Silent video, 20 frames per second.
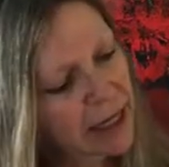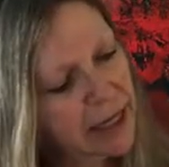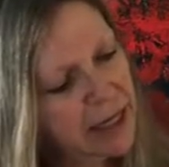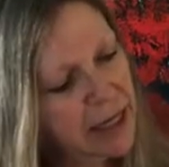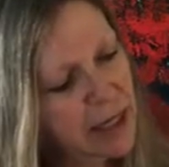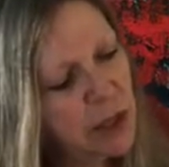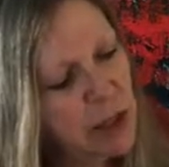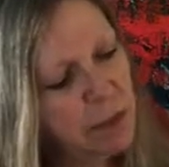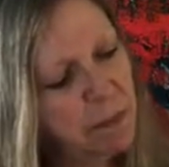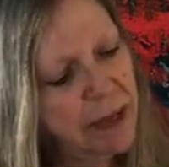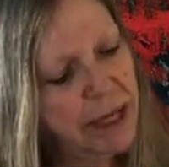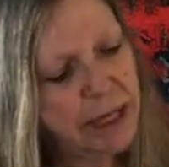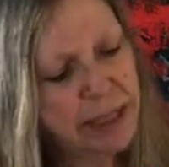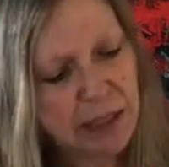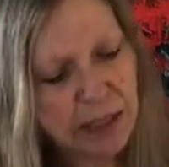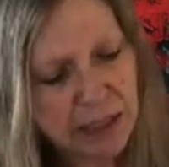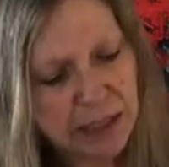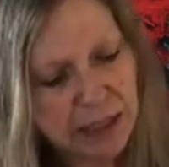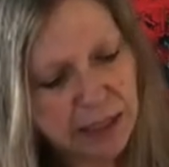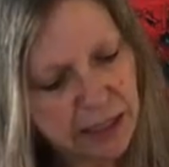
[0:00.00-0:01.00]
This
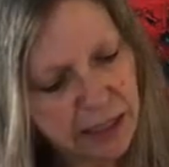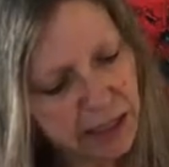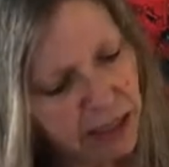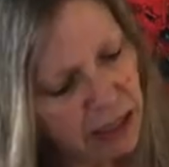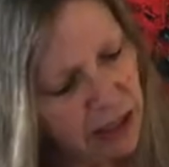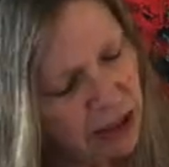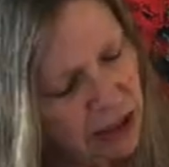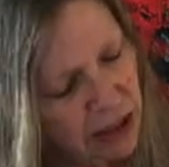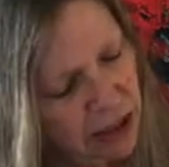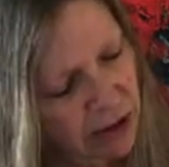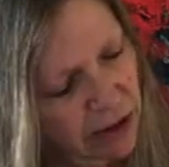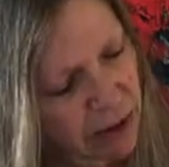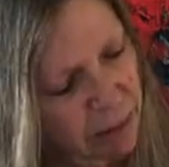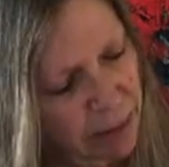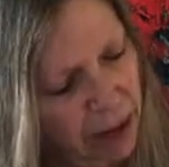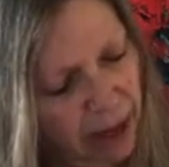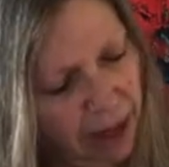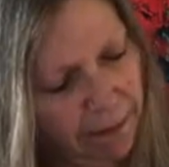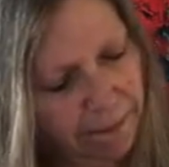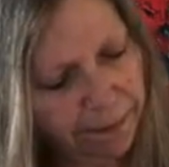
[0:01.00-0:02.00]
piece, Cherry
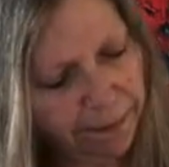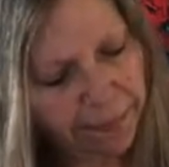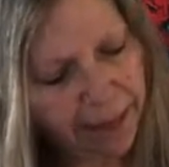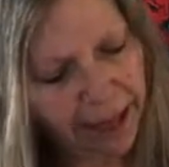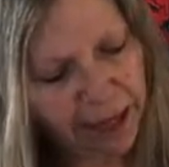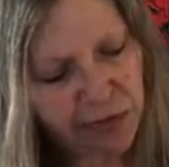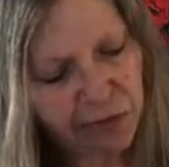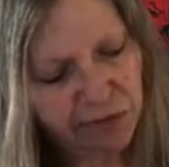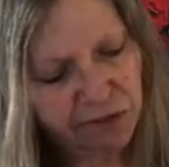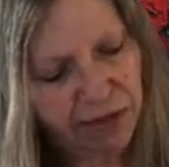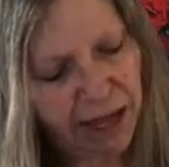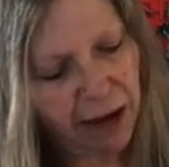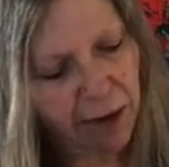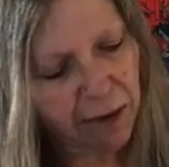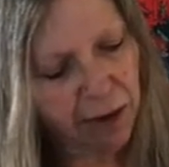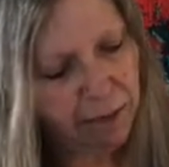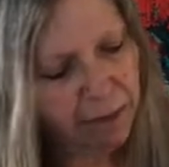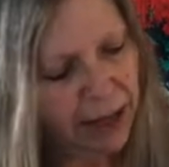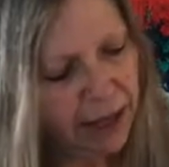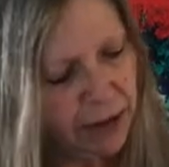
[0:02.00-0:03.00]
Bomb, has
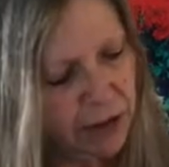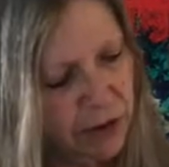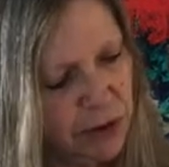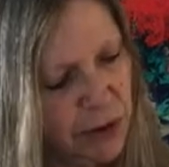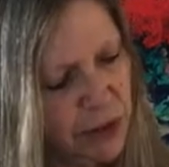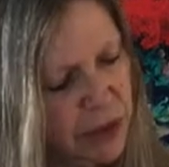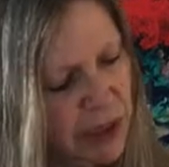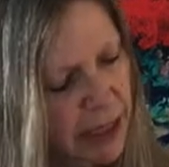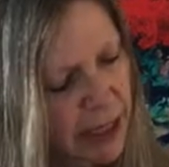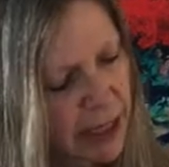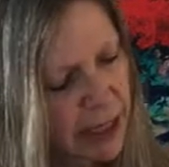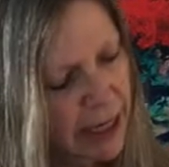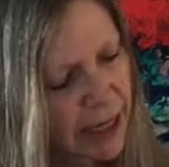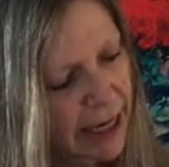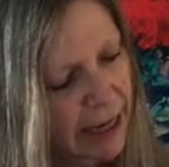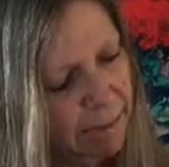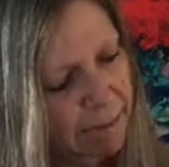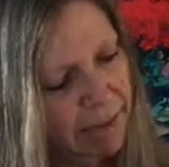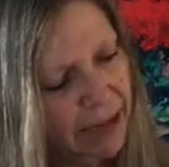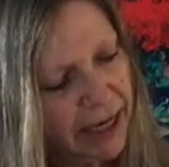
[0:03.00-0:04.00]
flower petals
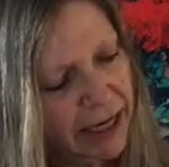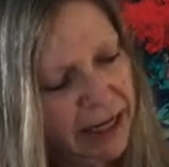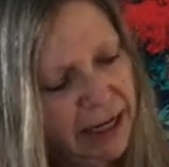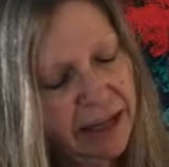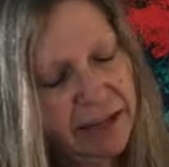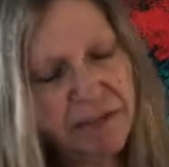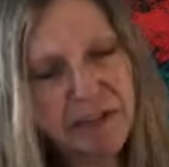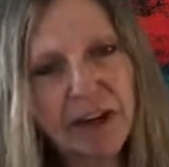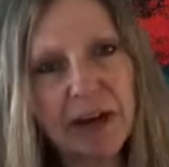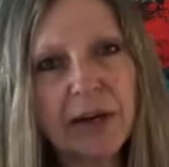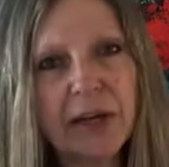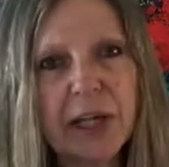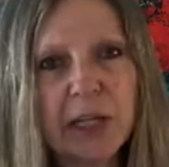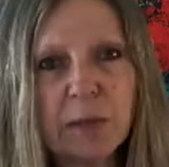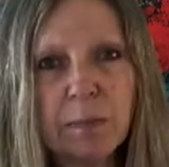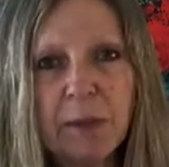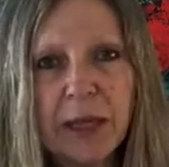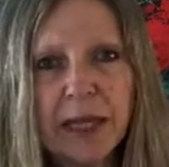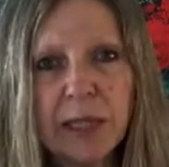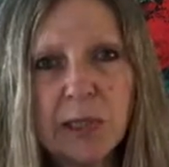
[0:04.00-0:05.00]
embedded in
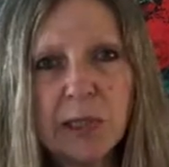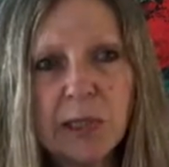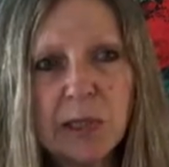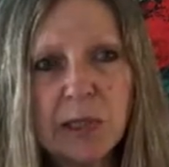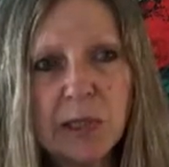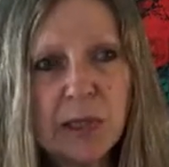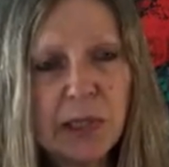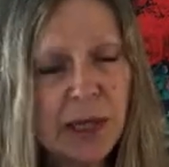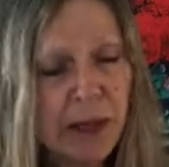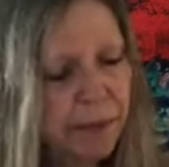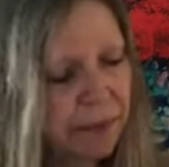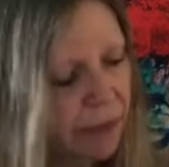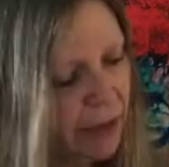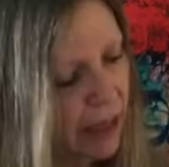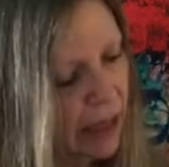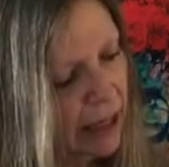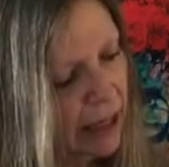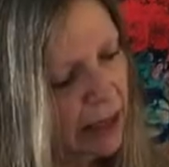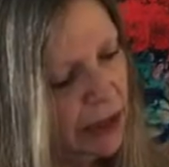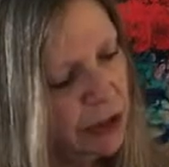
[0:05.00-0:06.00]
various places.
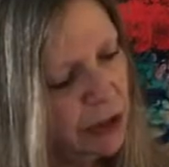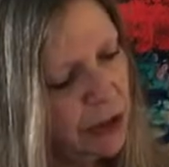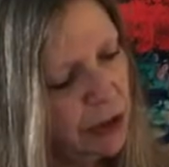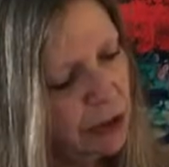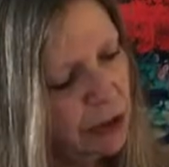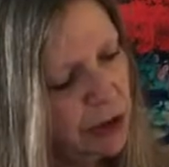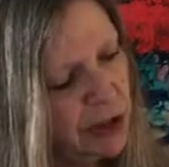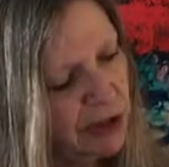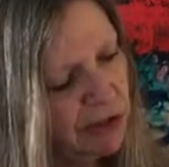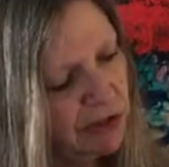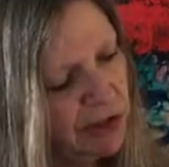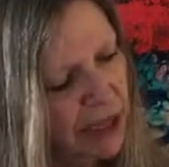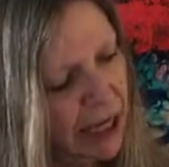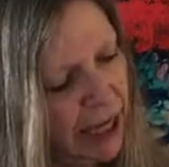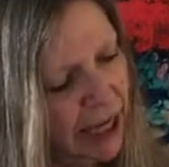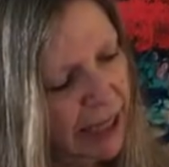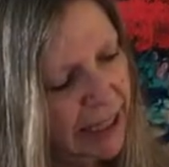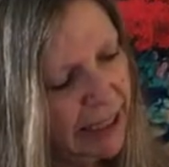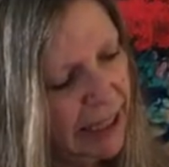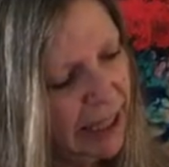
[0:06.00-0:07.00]
There's use of
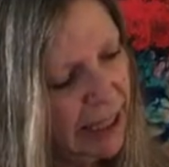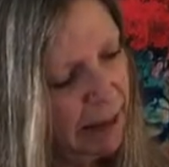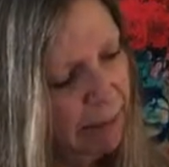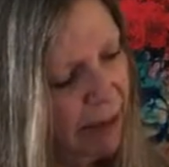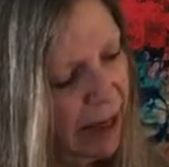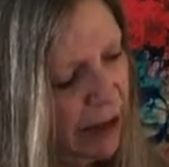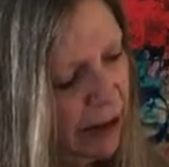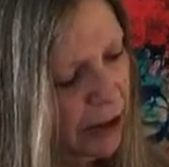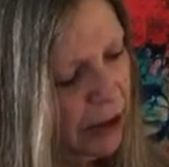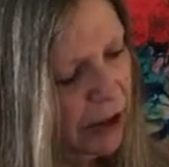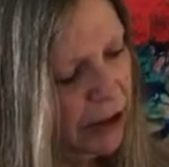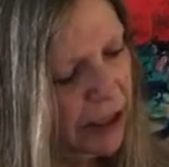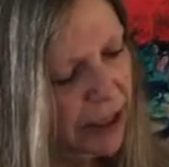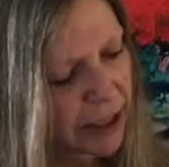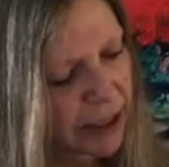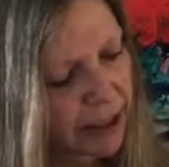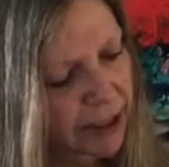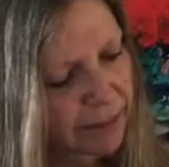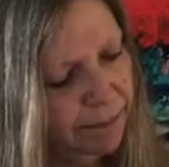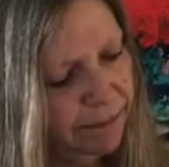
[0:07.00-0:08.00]
tie-dye powder
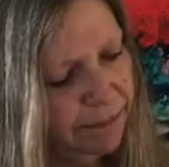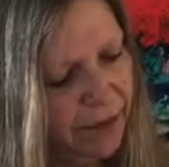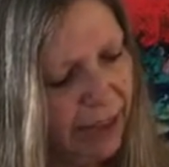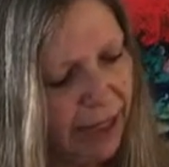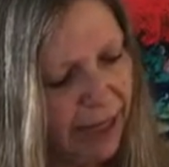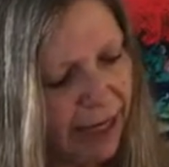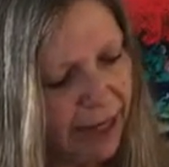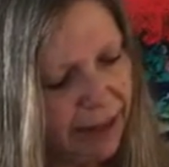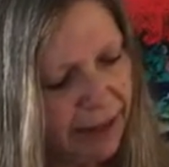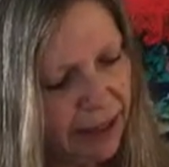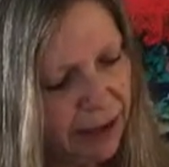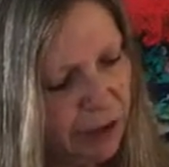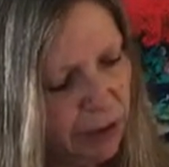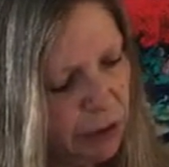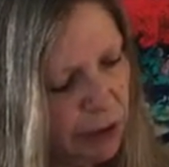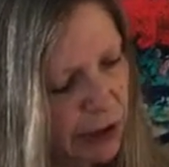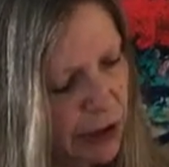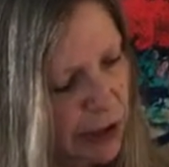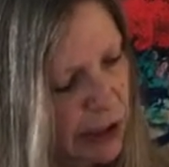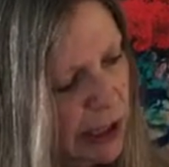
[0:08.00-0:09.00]
here, and then you
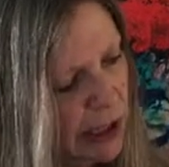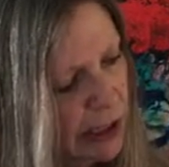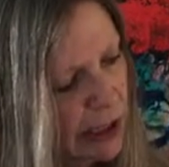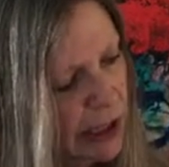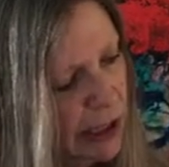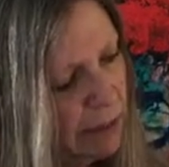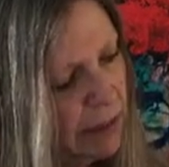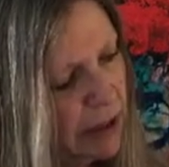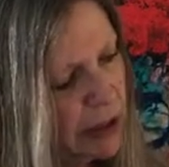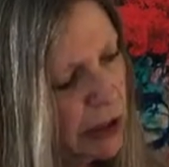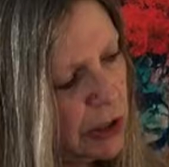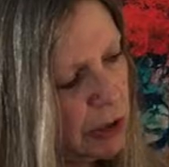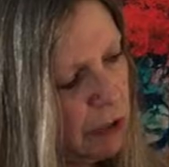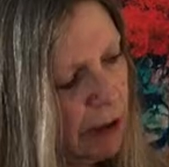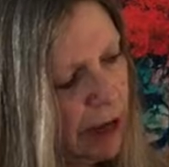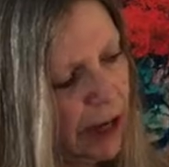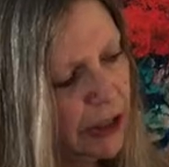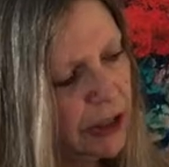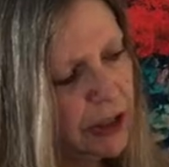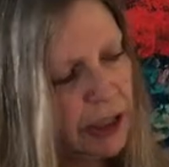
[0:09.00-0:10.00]
can see some of the
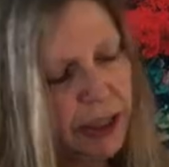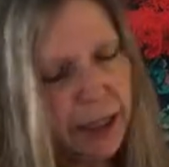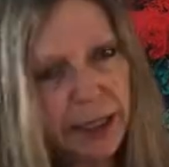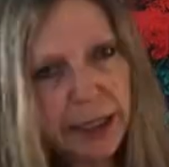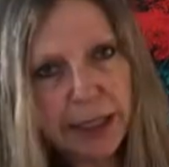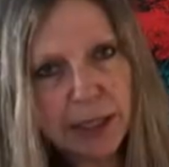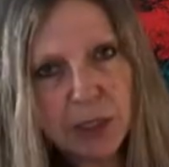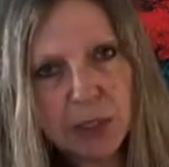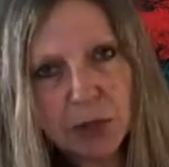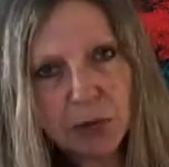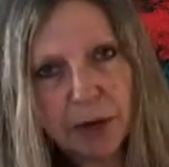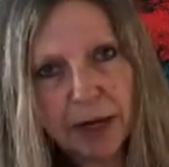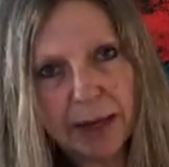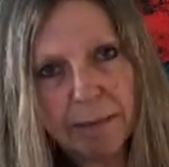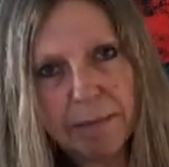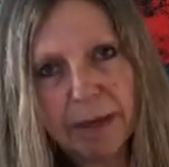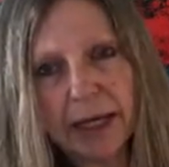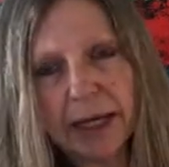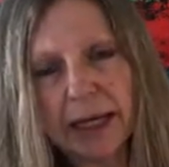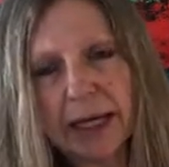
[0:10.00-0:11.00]
scratching and
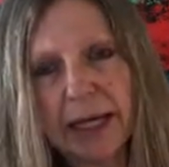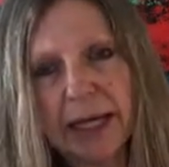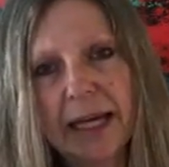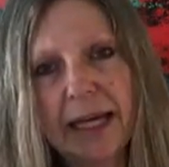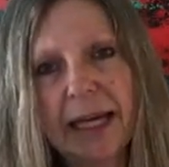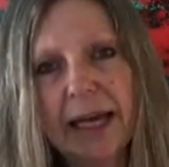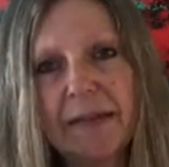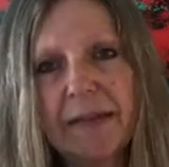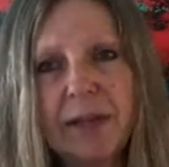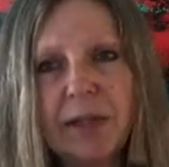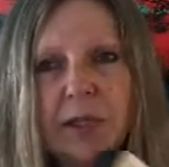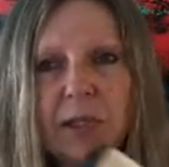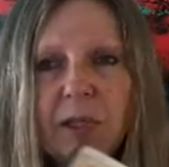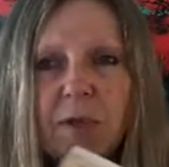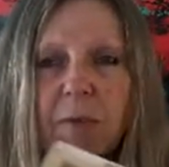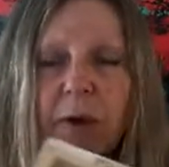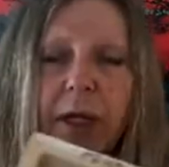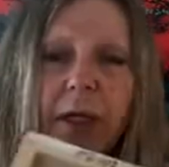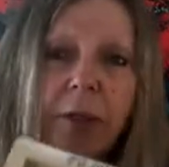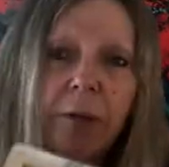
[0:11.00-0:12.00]
scraping, and this
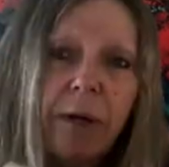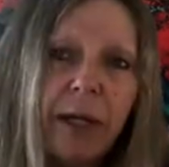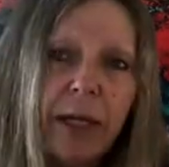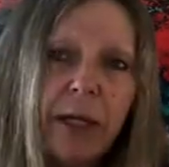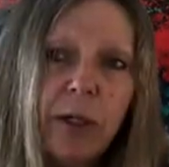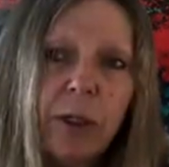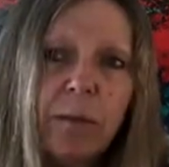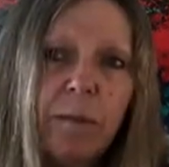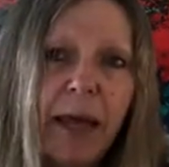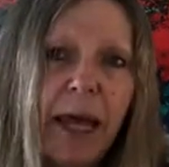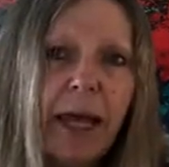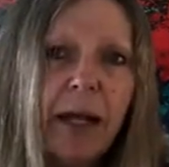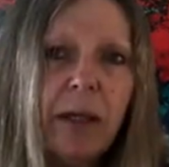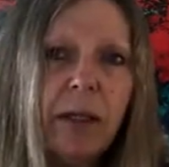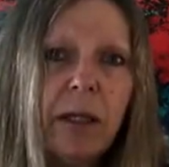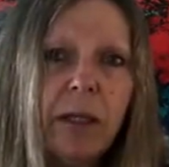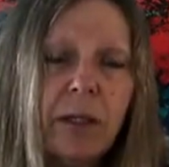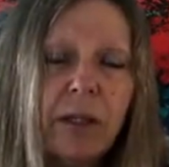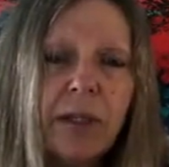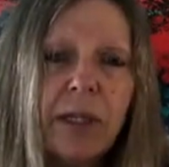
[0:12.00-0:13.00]
is what a cradle
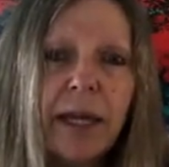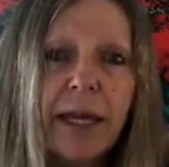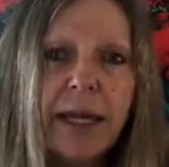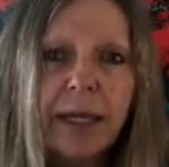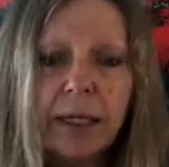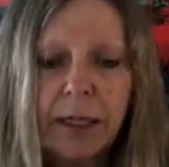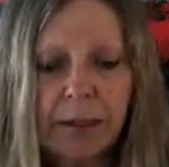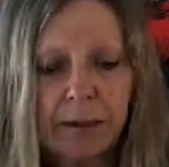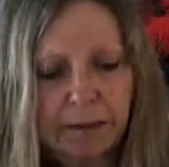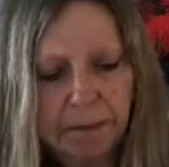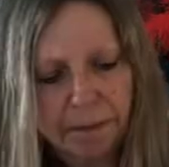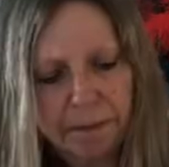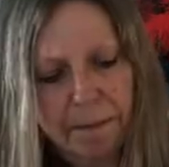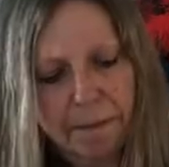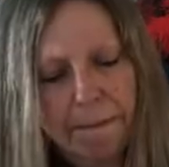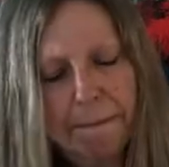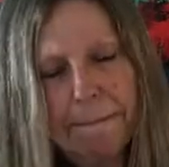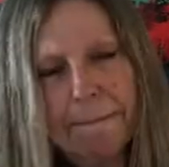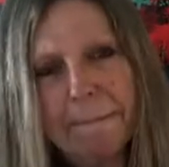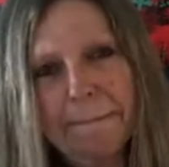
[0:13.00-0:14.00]
panel looks like.
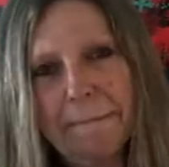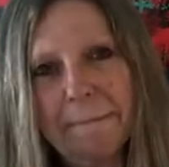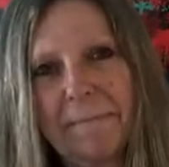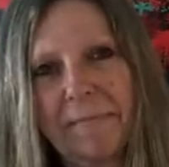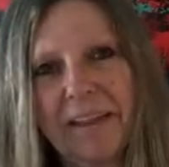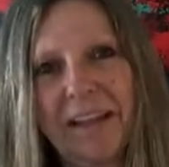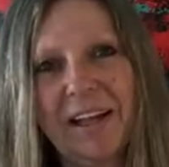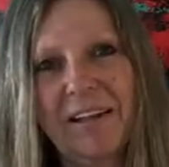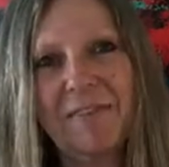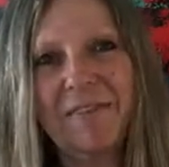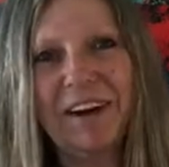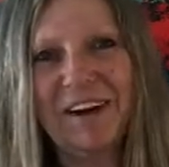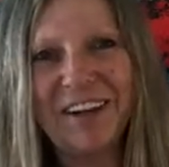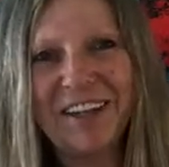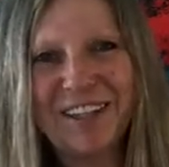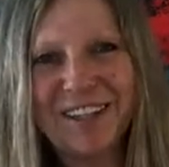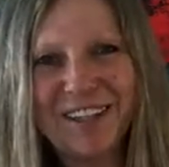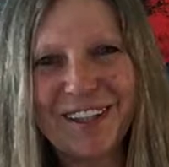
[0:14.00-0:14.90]
Very